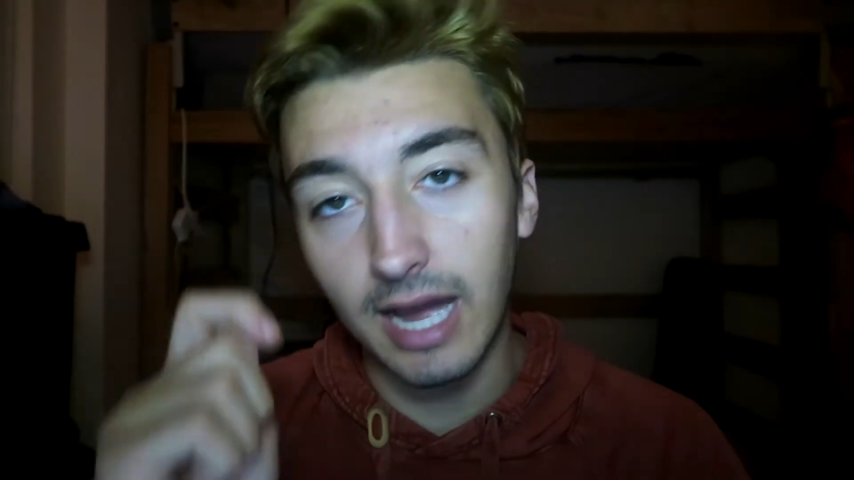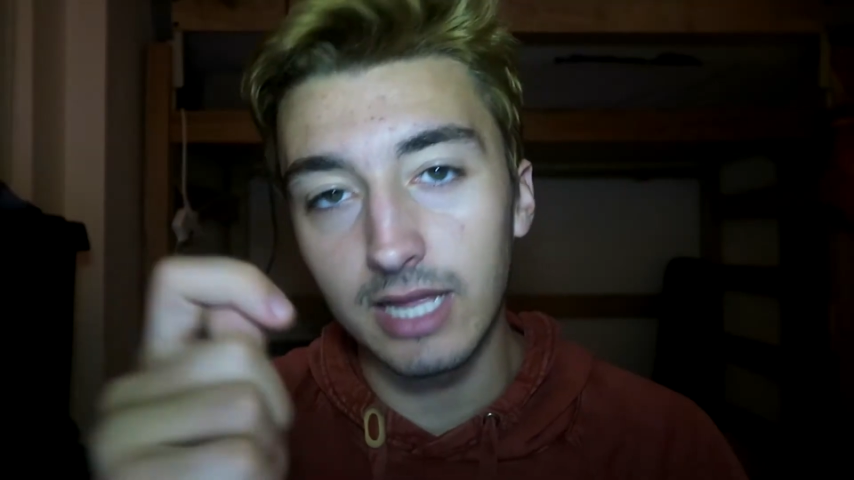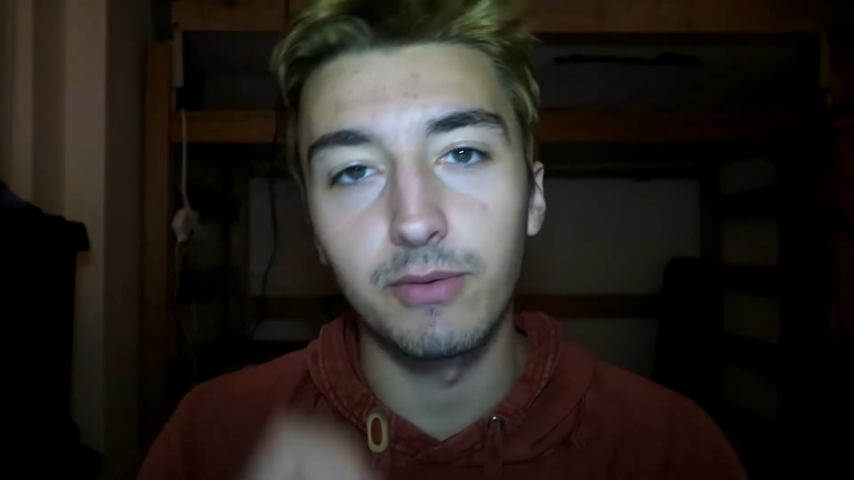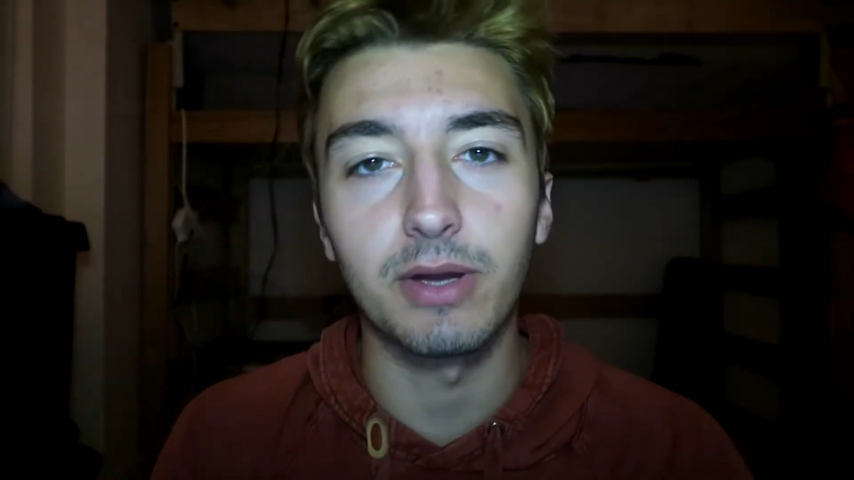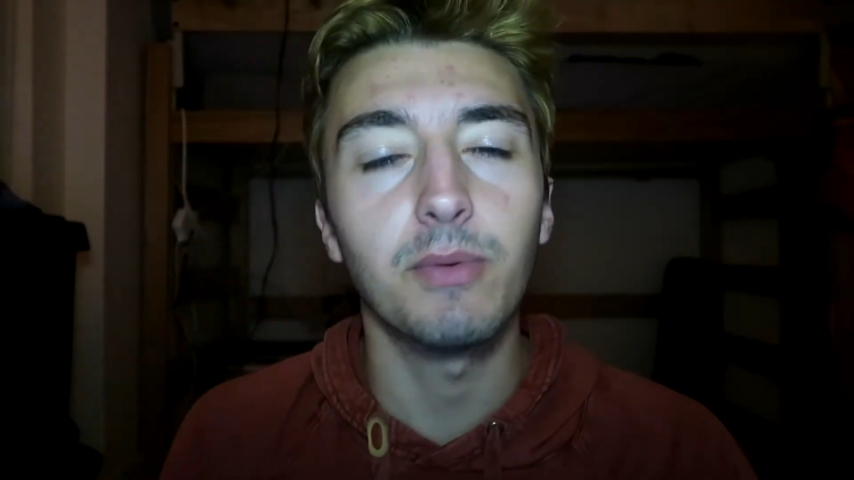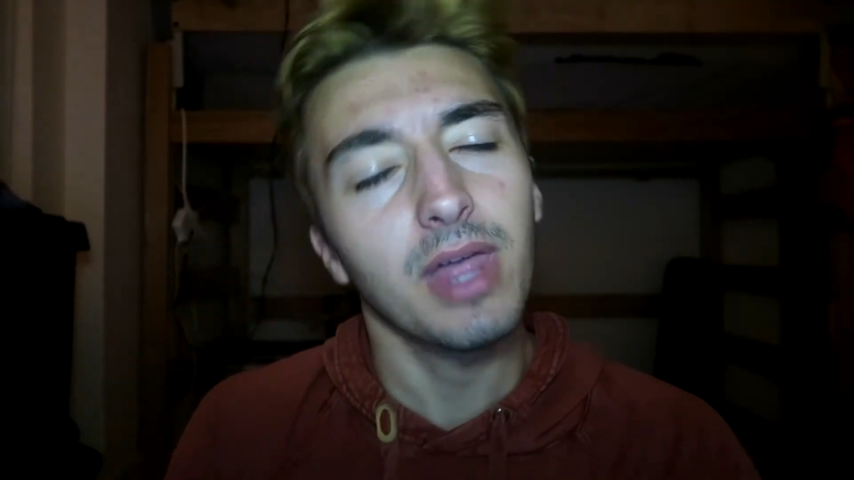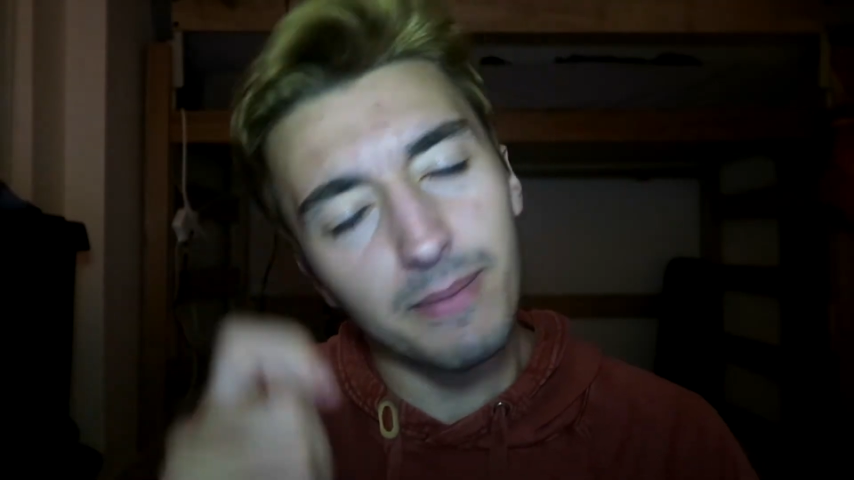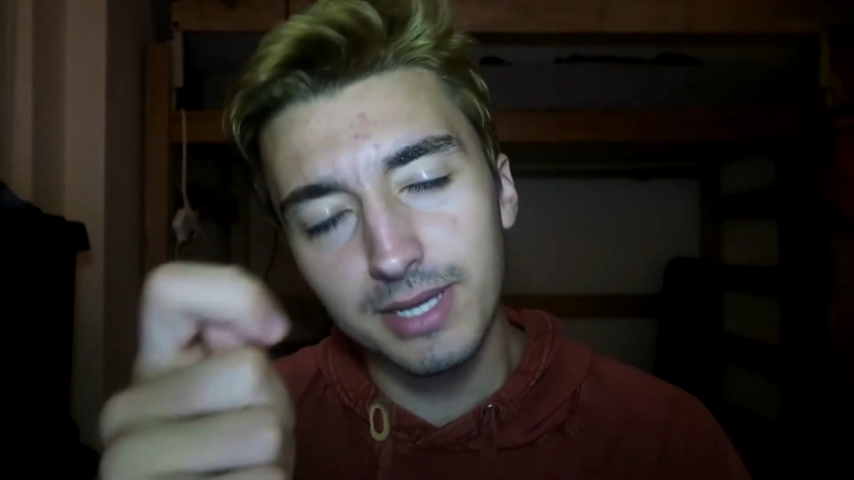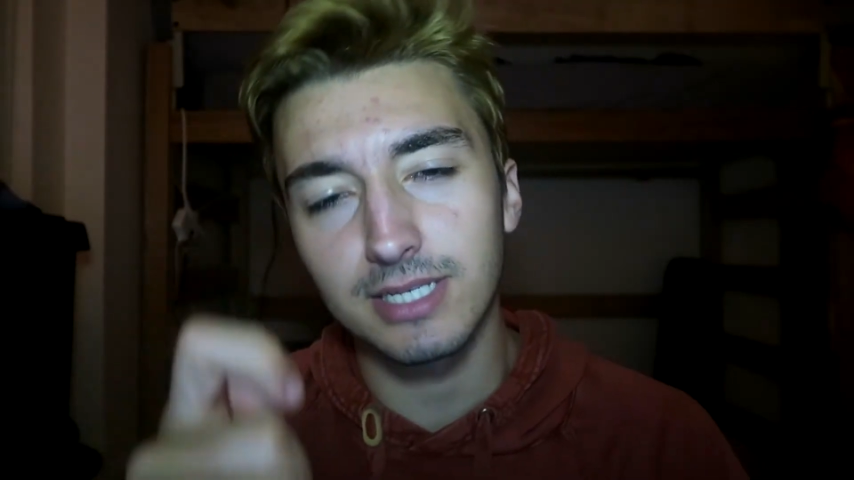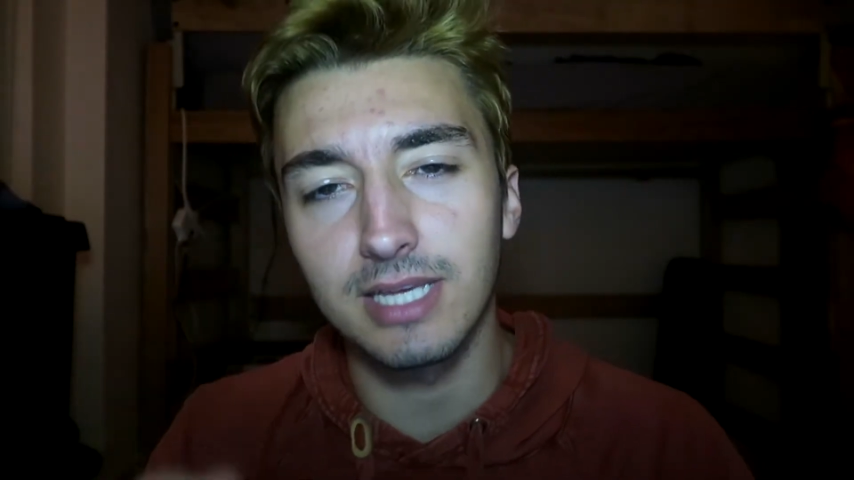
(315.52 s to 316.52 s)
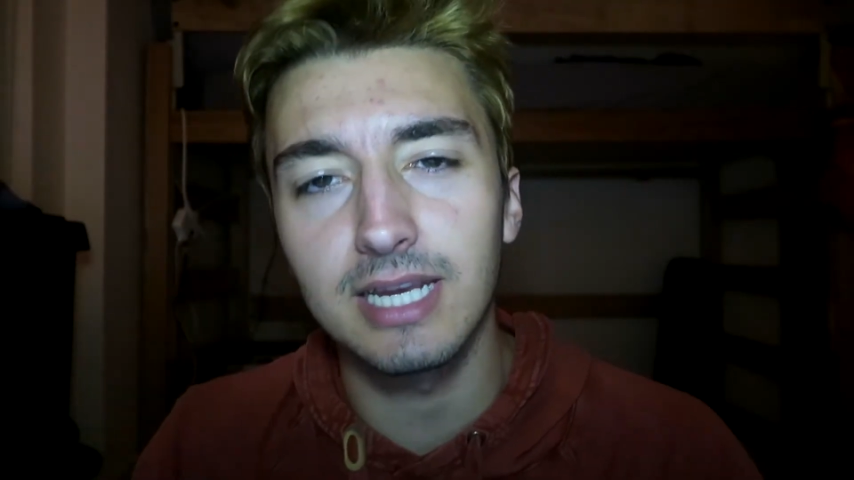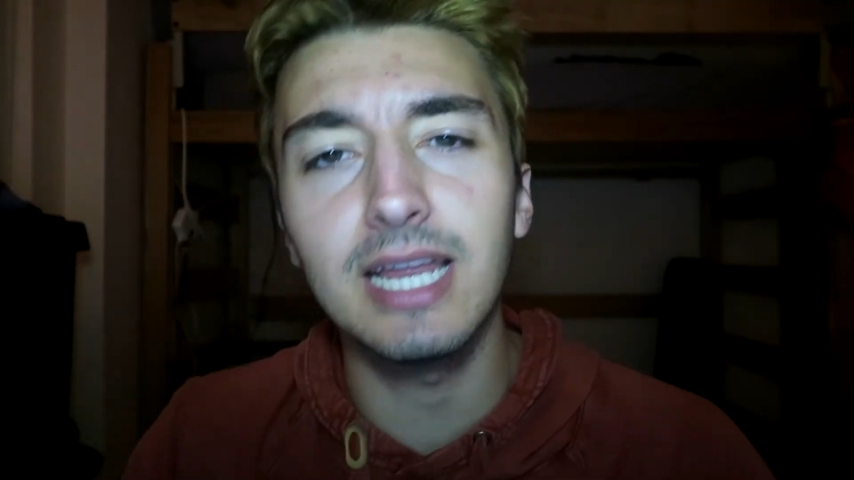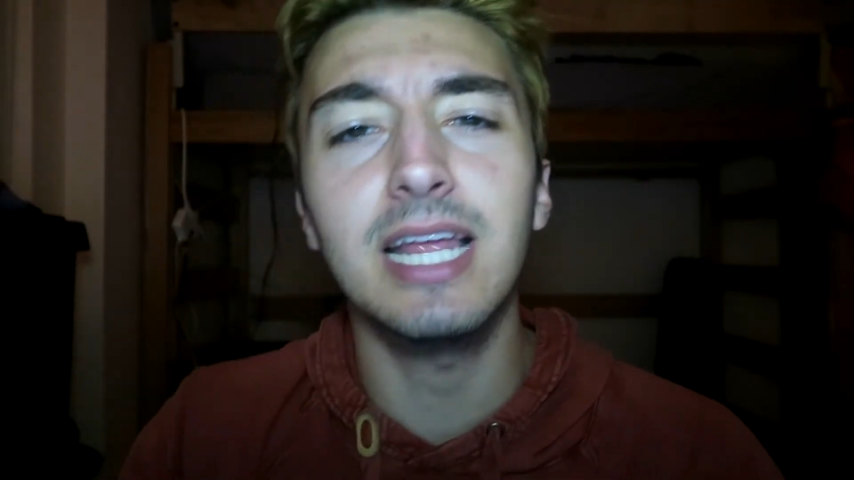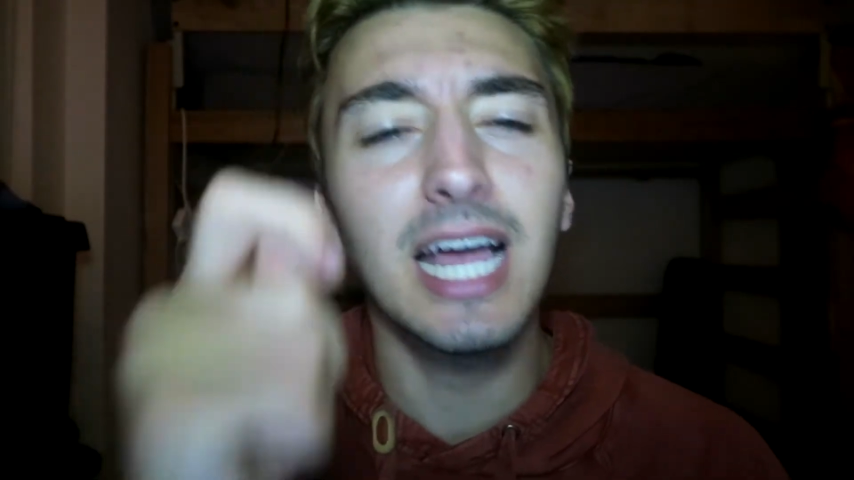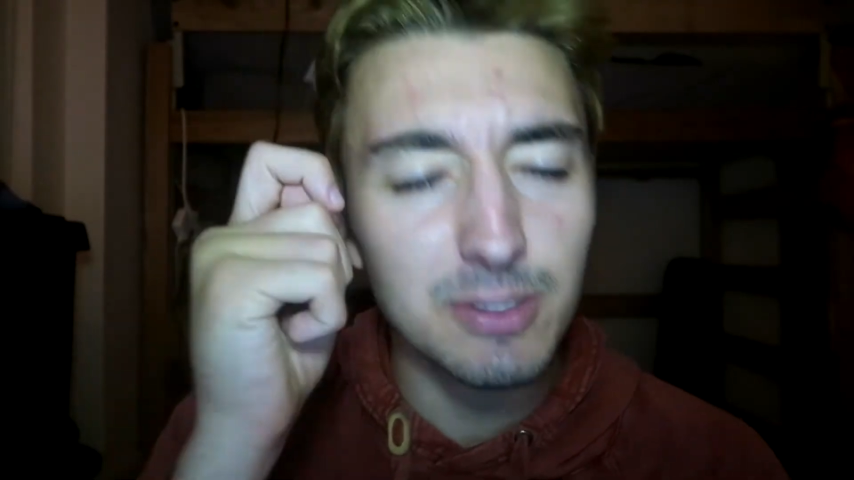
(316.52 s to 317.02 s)
Anyway, with that being said,
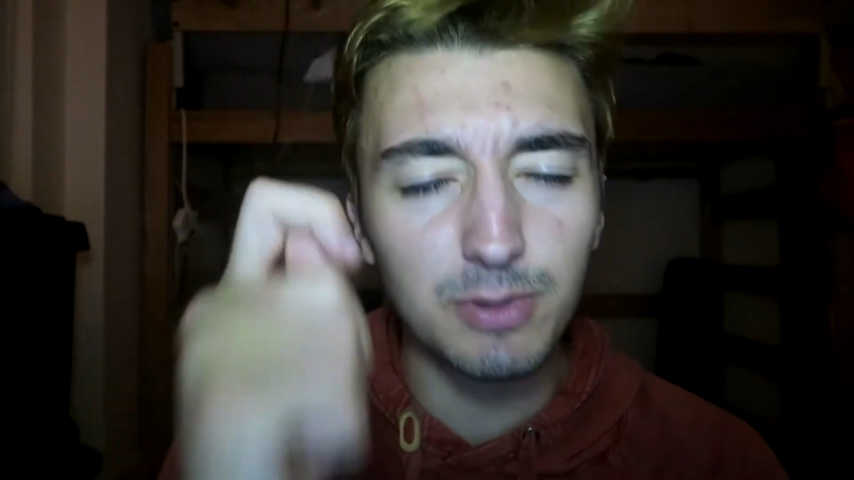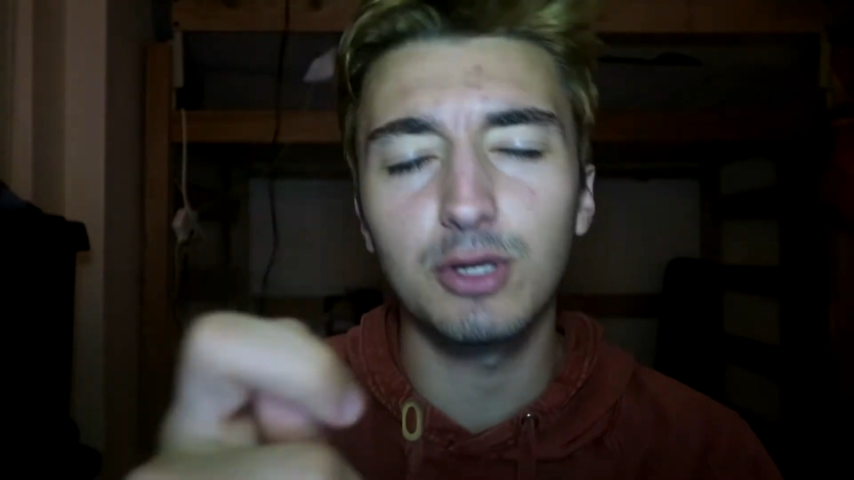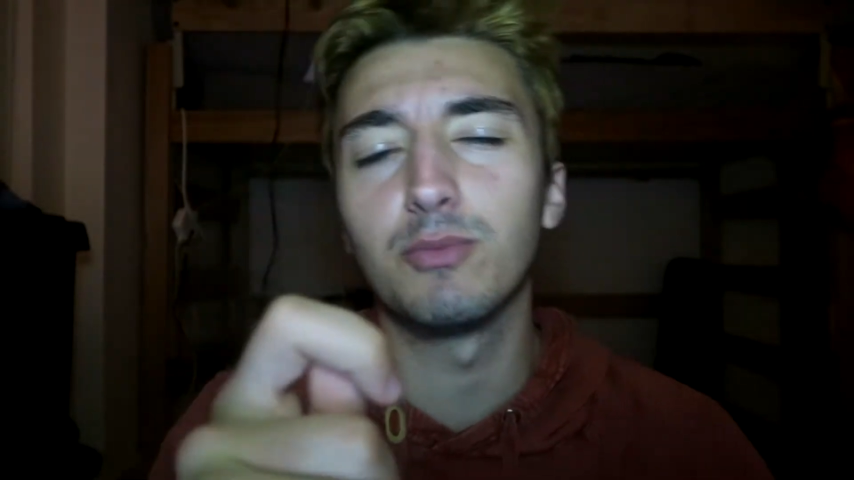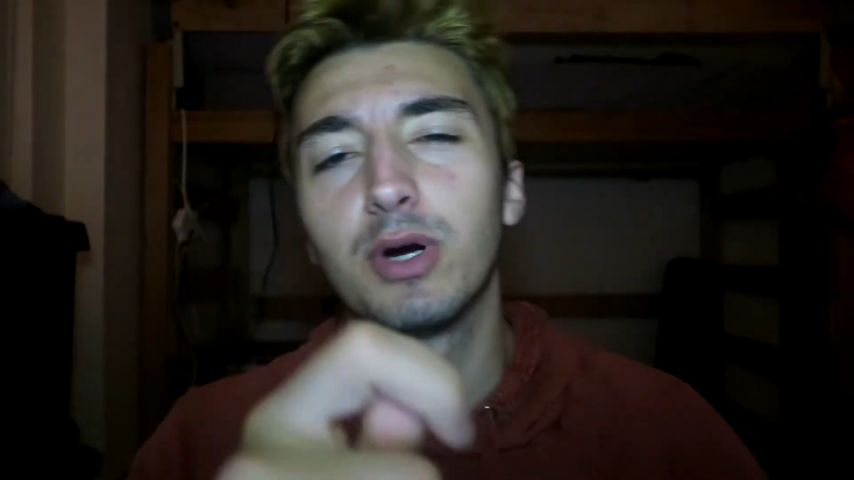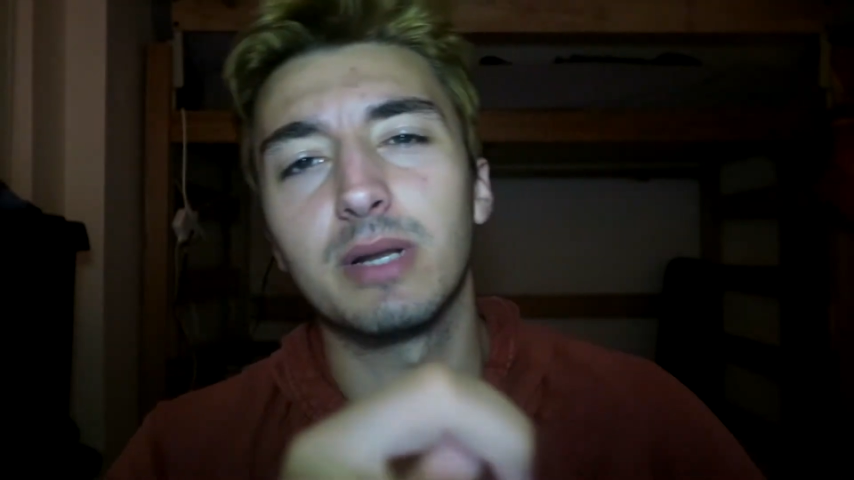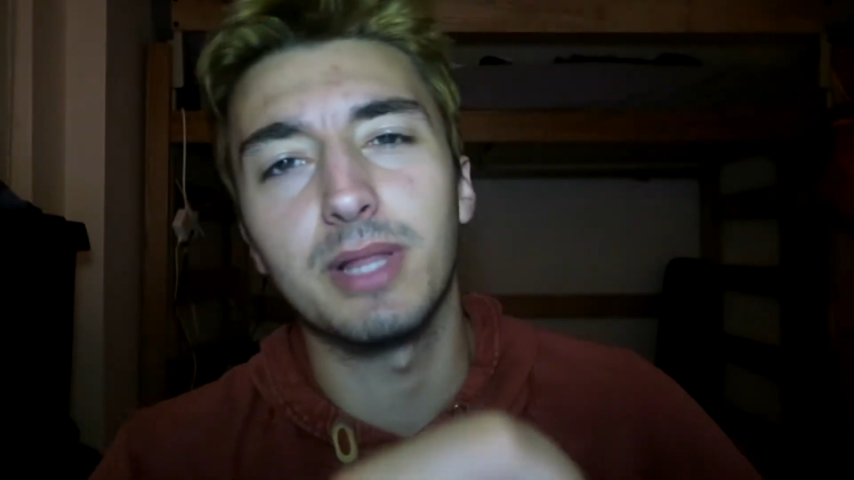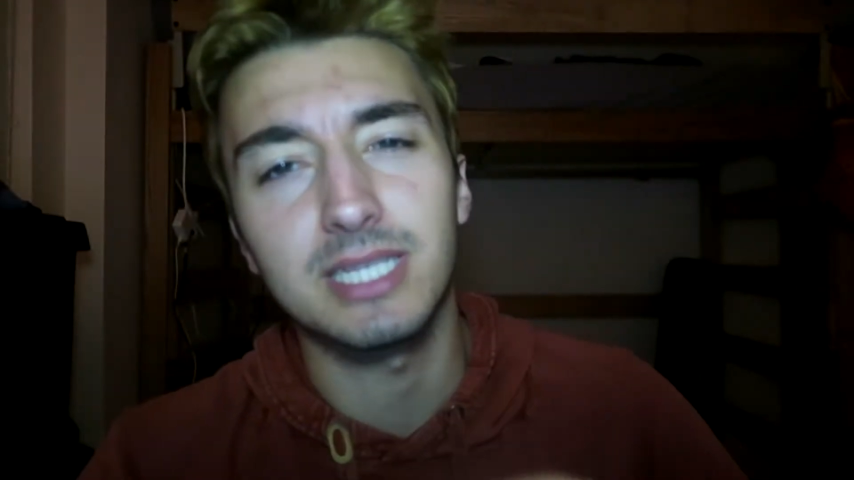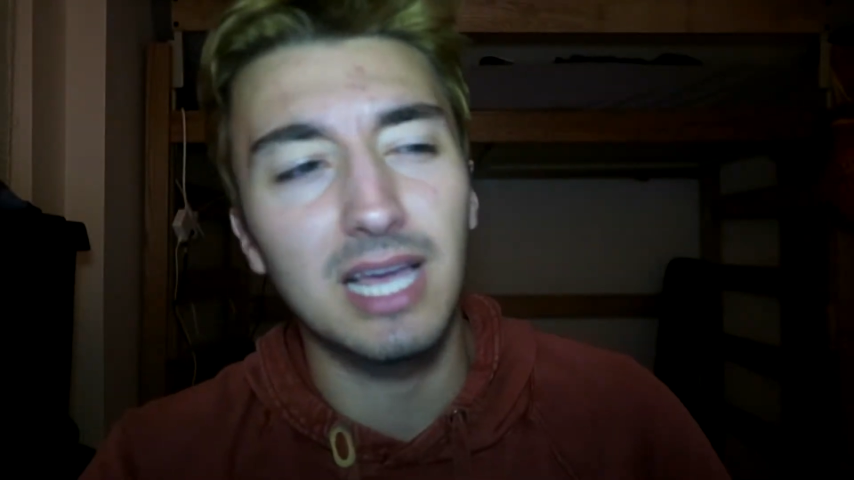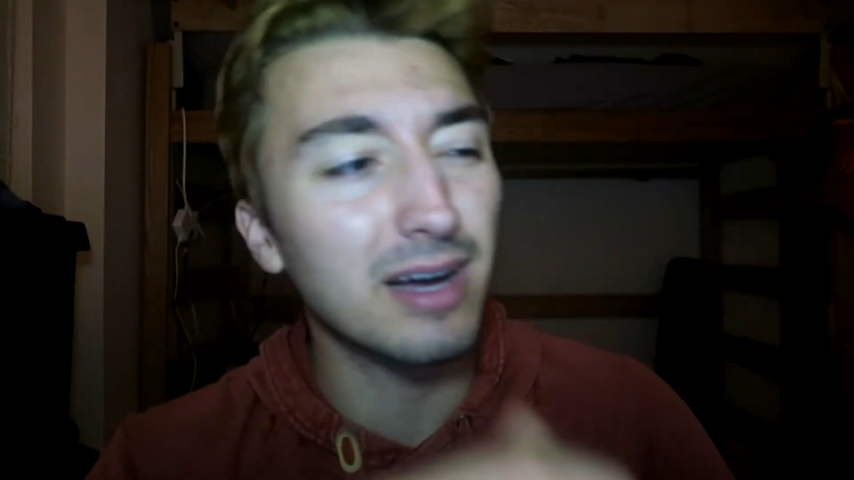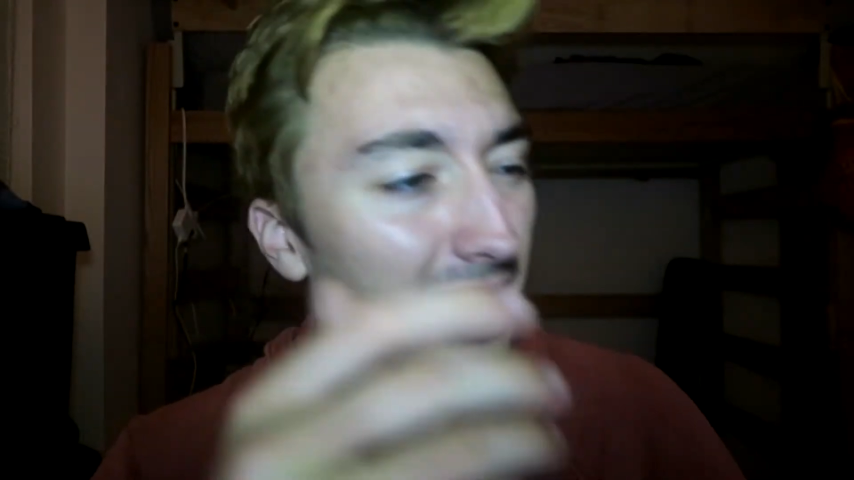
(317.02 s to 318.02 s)
it has been your boy Double X.